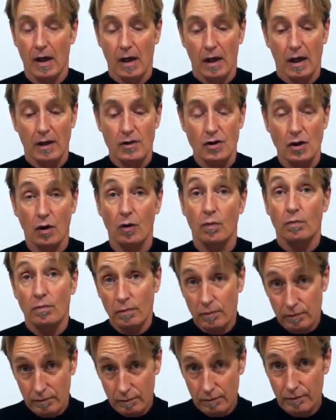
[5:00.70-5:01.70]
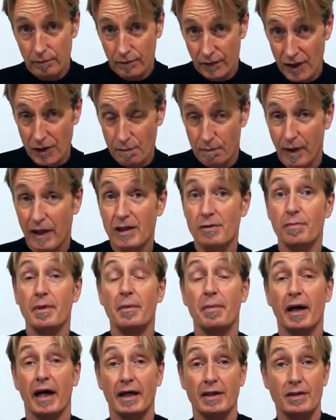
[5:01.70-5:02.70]
And so this brings me
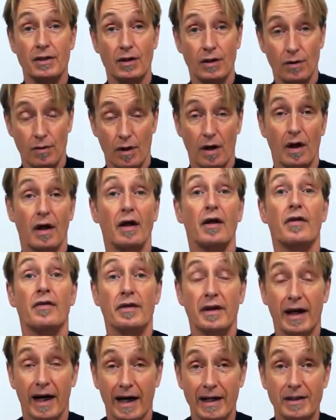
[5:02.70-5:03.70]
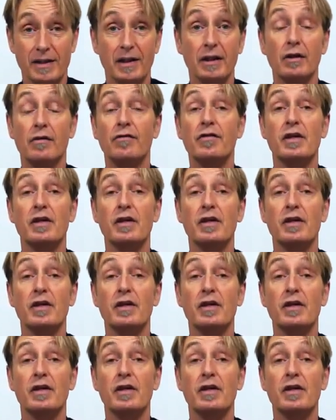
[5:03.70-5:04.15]
back to the idea of